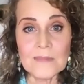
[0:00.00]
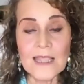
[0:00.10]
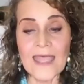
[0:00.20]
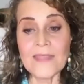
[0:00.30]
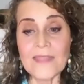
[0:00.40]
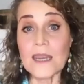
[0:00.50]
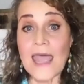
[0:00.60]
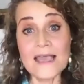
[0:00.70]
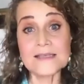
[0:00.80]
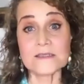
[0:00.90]
And that
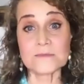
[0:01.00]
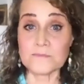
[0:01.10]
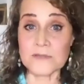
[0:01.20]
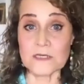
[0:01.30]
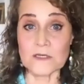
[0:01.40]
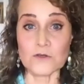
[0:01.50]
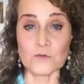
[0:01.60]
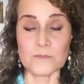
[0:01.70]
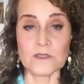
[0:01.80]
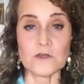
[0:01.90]
as being
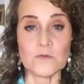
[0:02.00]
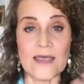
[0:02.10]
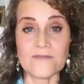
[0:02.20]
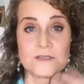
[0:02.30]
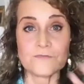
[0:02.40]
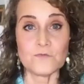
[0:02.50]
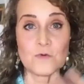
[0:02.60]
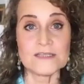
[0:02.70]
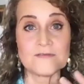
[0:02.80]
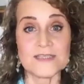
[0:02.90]
human, you have this
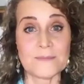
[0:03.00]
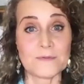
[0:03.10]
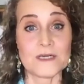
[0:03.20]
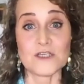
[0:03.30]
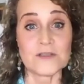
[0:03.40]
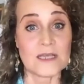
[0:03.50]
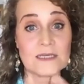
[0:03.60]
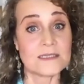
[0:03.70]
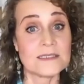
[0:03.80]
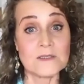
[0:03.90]
voice of separation that
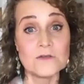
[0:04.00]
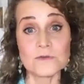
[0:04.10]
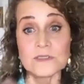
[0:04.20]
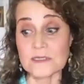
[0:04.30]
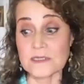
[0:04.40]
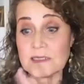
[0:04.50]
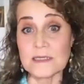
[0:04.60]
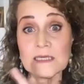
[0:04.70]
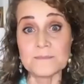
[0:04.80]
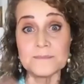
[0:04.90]
continues to
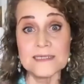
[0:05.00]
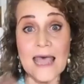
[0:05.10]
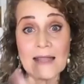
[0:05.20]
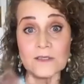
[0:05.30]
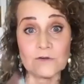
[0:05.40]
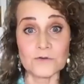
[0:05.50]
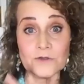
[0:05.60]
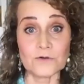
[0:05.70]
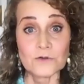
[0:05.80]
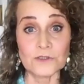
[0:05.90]
keep telling you
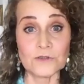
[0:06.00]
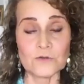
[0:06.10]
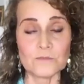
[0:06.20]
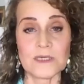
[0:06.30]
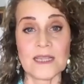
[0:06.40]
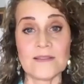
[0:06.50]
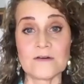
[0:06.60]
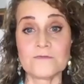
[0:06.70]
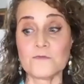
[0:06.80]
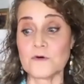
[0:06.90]
you're only human, and
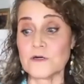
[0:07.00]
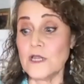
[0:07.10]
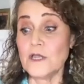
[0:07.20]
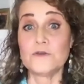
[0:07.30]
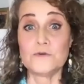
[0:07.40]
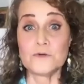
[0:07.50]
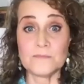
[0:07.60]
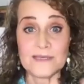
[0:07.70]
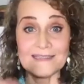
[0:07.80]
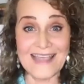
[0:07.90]
therefore you can
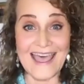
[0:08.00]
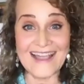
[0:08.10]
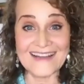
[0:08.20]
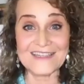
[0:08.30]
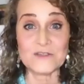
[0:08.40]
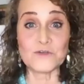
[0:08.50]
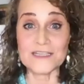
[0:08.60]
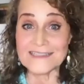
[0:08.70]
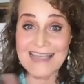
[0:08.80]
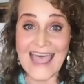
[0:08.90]
be attacked and you can
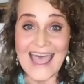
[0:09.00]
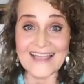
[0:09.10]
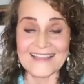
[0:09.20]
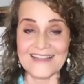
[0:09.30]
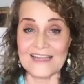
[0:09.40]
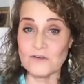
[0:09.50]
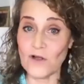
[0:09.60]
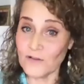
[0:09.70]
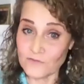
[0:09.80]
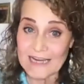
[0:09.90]
attack, and that's
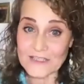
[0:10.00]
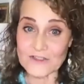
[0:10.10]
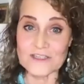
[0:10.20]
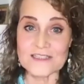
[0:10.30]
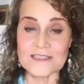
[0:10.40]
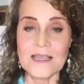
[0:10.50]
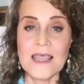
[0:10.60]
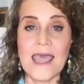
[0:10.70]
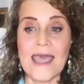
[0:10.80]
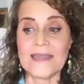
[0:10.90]
all righteous.
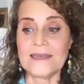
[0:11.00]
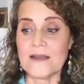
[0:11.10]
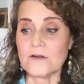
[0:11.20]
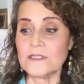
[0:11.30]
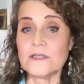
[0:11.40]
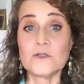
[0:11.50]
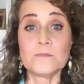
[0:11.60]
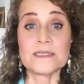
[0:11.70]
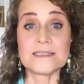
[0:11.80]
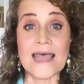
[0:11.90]
And not only can you be
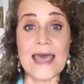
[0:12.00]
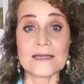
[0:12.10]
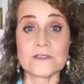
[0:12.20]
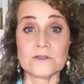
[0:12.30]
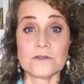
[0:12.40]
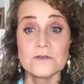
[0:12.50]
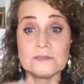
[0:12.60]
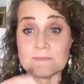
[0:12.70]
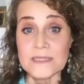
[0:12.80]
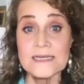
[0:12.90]
attacked, this
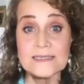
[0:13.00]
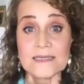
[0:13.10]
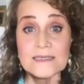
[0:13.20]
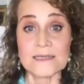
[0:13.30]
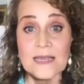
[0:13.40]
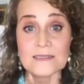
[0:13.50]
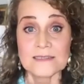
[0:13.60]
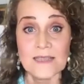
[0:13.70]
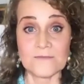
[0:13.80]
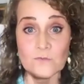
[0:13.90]
place is not
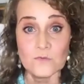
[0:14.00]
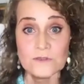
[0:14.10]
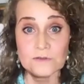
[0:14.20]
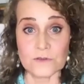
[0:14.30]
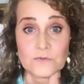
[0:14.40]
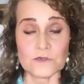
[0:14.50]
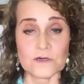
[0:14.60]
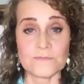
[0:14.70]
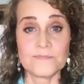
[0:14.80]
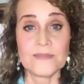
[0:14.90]
safe or secure.
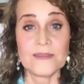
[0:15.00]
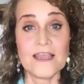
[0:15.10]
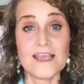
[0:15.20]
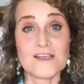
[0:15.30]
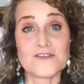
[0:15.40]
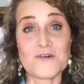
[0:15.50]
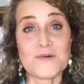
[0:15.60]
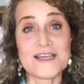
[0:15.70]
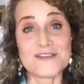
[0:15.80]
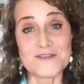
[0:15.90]
So
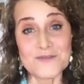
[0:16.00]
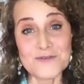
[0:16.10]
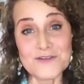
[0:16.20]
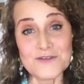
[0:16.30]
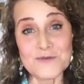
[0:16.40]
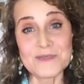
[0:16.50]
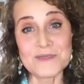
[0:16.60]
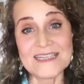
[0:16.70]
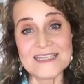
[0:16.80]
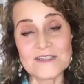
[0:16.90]
as soon as you
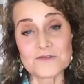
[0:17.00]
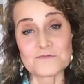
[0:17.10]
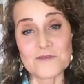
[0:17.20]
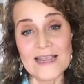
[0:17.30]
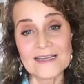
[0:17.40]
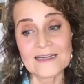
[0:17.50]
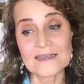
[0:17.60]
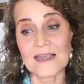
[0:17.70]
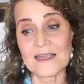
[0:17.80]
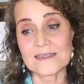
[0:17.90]
begin to
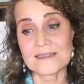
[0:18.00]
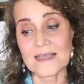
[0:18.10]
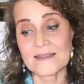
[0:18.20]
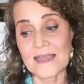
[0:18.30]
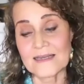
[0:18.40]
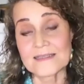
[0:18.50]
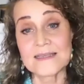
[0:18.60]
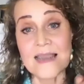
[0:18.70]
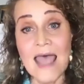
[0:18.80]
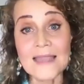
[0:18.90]
recognize that that is
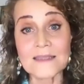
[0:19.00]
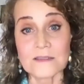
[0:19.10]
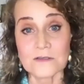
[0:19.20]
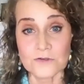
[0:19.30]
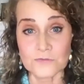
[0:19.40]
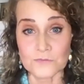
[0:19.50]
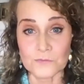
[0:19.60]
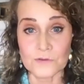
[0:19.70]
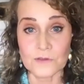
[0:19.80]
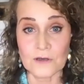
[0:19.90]
not the
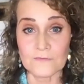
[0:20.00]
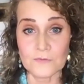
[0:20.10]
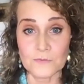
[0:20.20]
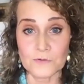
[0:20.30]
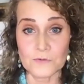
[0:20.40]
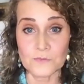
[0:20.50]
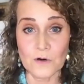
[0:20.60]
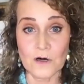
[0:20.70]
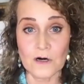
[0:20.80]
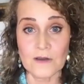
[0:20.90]
truth of who you
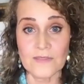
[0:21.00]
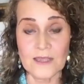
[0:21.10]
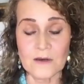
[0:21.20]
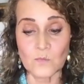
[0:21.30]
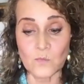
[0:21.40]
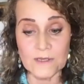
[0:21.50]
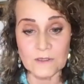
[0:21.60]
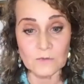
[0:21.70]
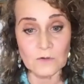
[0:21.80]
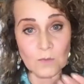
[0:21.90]
are, that when
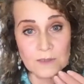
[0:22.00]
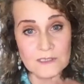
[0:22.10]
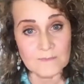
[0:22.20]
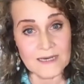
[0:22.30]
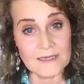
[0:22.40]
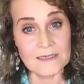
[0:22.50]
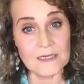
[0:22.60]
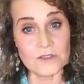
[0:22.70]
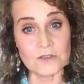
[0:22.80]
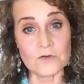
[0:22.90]
you go into
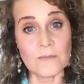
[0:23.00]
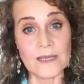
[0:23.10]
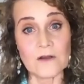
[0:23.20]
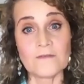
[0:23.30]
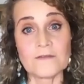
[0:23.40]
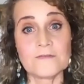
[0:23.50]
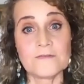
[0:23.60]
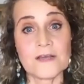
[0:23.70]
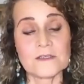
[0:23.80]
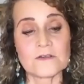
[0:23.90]
meditation, you might often
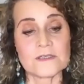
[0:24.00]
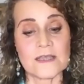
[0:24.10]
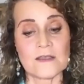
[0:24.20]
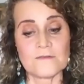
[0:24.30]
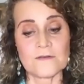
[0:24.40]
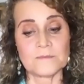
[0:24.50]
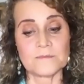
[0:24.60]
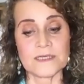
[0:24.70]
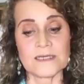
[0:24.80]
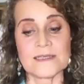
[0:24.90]
find yourself in a
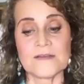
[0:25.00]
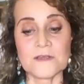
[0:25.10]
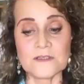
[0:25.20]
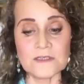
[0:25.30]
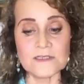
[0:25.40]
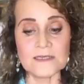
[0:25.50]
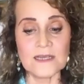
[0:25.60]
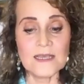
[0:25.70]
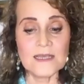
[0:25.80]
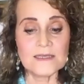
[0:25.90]
place that if you just
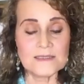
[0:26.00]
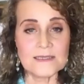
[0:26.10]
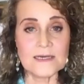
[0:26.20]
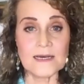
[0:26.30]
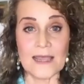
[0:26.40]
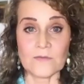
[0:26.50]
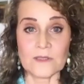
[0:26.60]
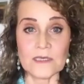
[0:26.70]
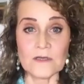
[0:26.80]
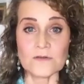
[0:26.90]
sit it out, the
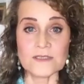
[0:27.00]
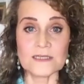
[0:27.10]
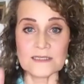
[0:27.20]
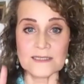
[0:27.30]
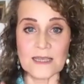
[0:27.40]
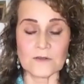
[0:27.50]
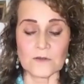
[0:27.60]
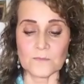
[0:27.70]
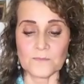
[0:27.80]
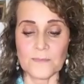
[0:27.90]
ego is going to tell
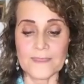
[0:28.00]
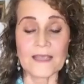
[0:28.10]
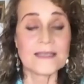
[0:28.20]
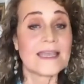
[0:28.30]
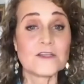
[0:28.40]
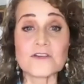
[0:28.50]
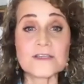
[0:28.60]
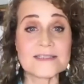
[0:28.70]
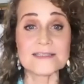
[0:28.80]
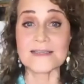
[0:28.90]
you, again, you're
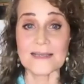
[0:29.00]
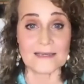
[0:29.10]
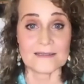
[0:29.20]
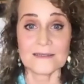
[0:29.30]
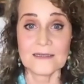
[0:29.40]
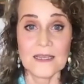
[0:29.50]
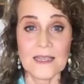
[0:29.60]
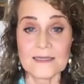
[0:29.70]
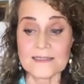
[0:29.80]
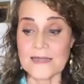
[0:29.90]
just sitting.
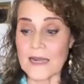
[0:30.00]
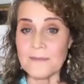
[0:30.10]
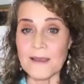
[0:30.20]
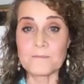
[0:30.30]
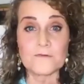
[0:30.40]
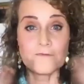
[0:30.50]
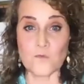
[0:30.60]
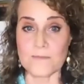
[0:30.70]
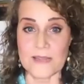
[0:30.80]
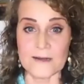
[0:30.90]
It's not about
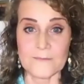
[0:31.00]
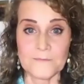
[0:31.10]
performing.